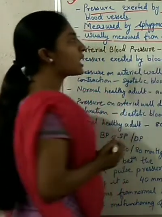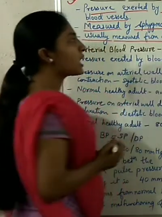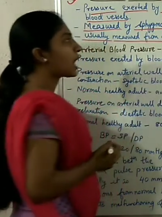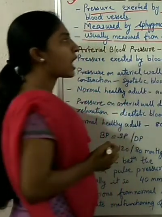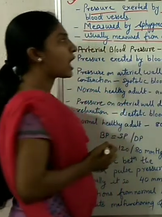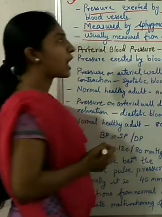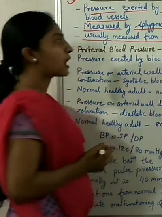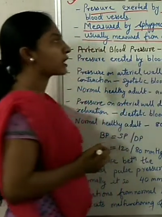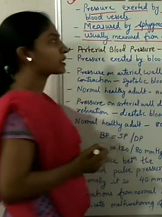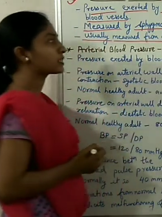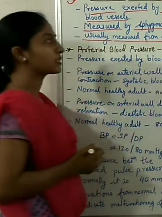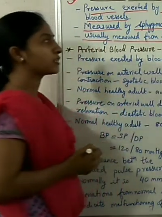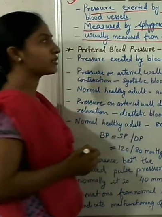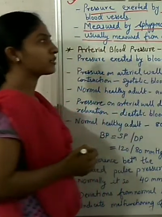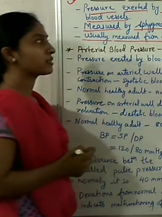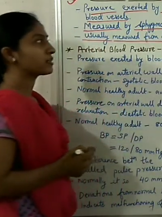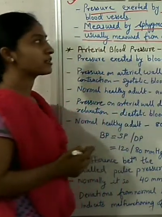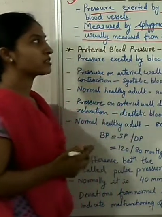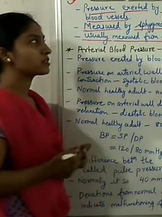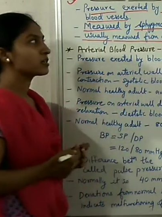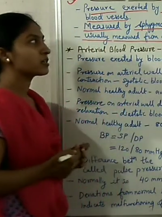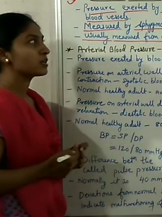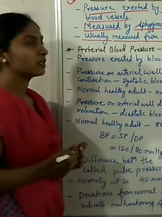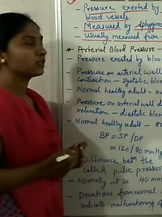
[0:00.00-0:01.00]

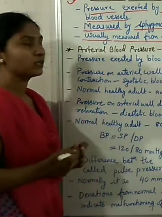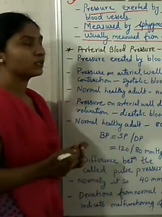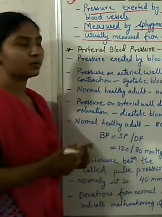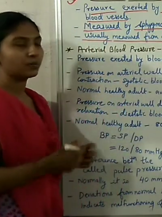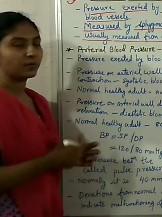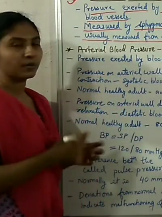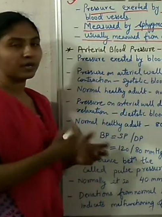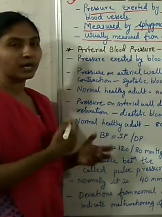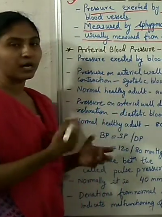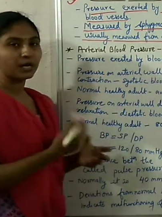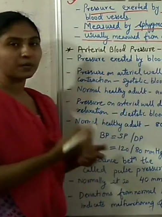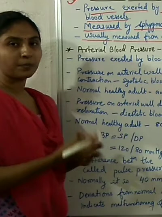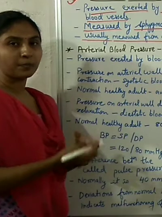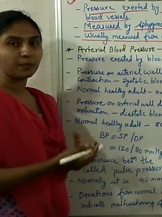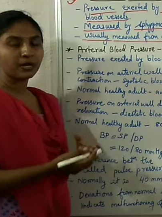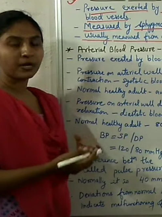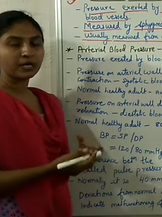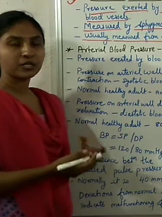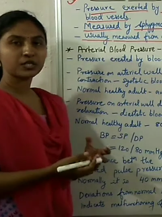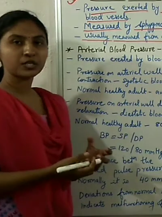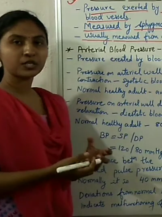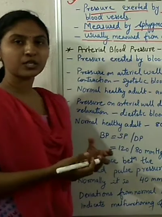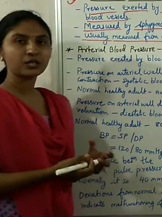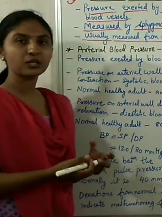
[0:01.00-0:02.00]
arteries. The blood
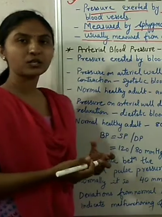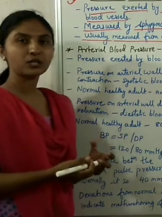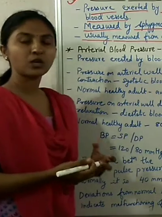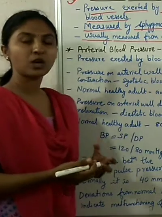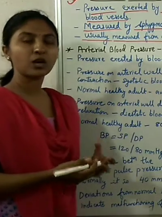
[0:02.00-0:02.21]
pressure